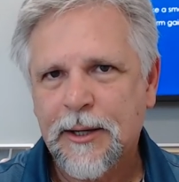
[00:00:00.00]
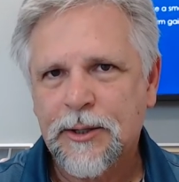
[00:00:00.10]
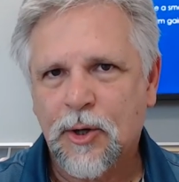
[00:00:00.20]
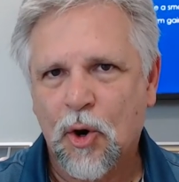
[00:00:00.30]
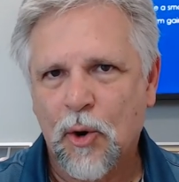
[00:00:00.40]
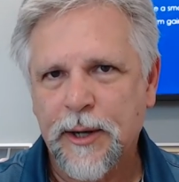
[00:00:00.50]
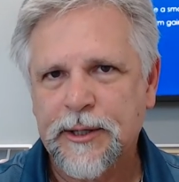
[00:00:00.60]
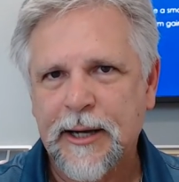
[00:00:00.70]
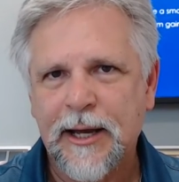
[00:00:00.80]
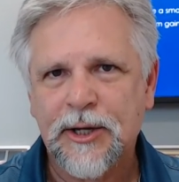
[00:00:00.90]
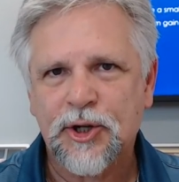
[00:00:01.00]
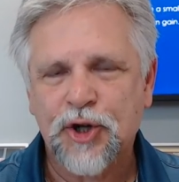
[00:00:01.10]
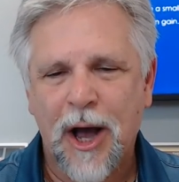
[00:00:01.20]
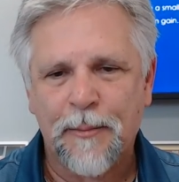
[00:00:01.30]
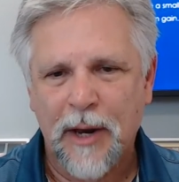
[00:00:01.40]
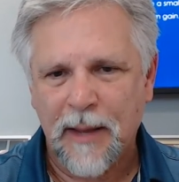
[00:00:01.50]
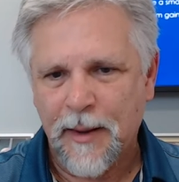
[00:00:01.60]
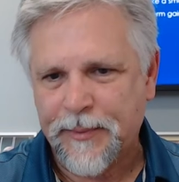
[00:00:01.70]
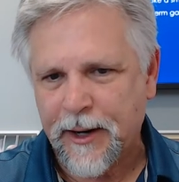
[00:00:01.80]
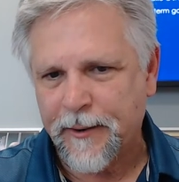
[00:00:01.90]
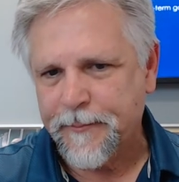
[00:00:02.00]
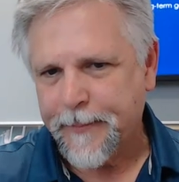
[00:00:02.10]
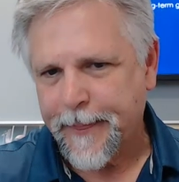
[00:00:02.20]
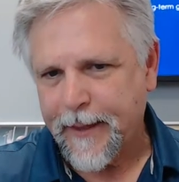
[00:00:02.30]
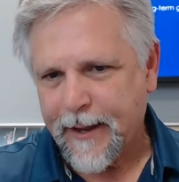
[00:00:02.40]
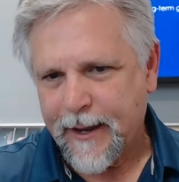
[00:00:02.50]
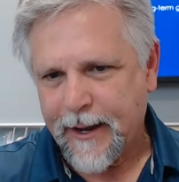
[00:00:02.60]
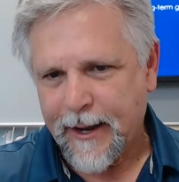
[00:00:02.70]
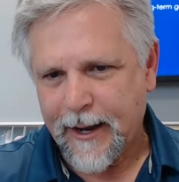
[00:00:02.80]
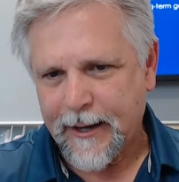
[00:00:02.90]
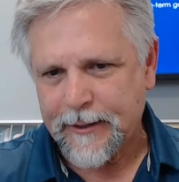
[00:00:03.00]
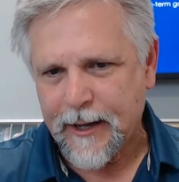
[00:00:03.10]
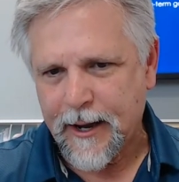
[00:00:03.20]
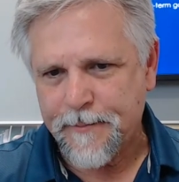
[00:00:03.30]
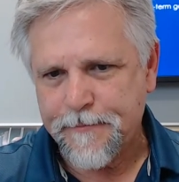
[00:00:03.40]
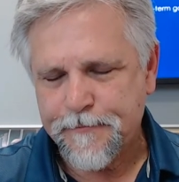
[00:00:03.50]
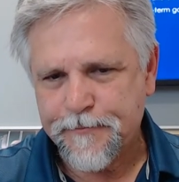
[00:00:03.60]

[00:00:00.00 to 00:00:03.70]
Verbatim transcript: to Corey's uh, shop while I'm up there. And uh,